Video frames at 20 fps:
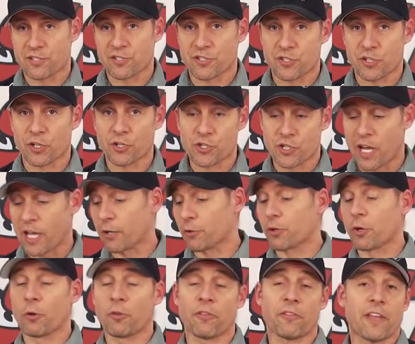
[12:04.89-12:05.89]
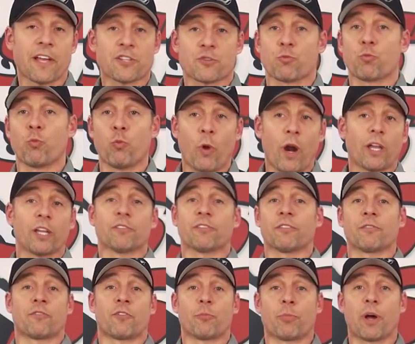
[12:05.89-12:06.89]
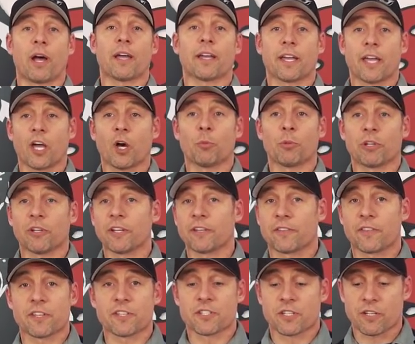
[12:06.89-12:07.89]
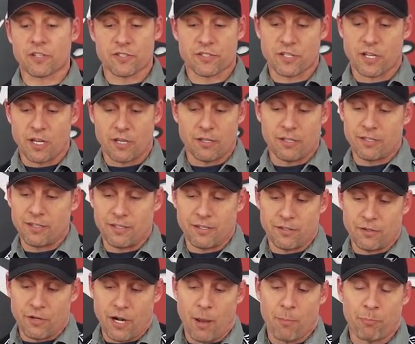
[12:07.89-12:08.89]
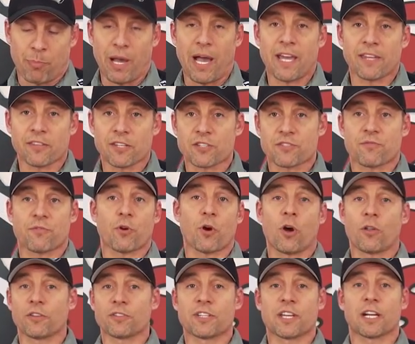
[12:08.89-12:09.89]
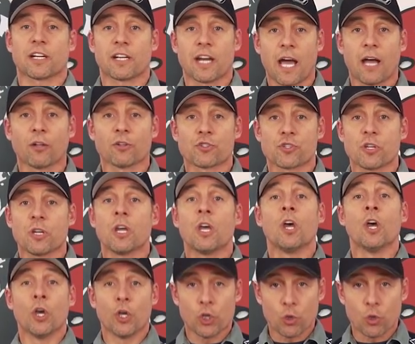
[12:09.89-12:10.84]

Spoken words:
and such, and I don't know that that's relevant for buying a helmet like this because you're not buying this for all the technology.